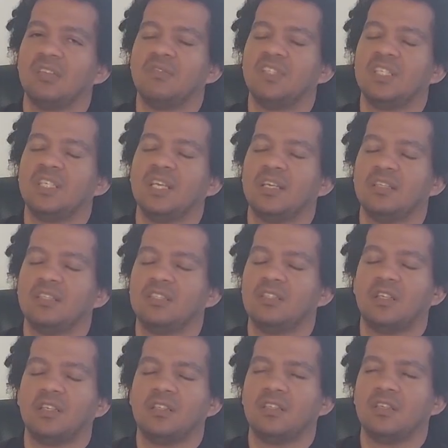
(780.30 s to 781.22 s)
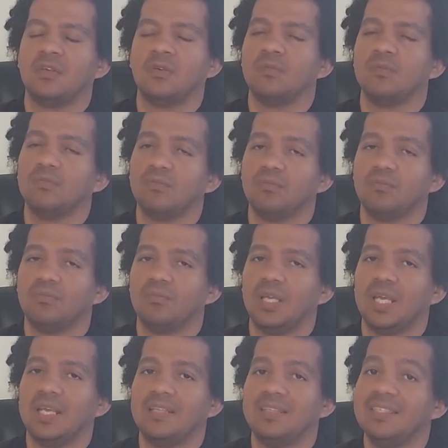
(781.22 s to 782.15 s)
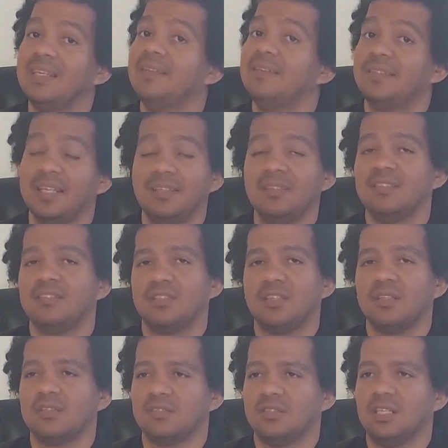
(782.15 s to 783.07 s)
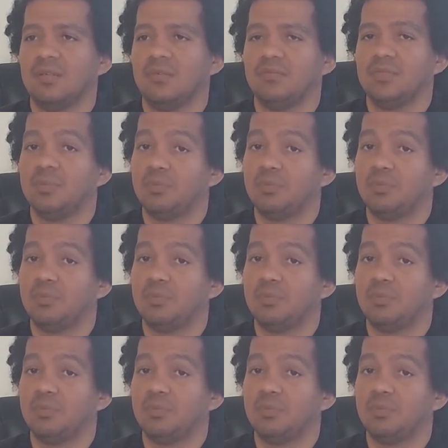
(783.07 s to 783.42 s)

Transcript: I'm very angry right now," and the intent is still the same.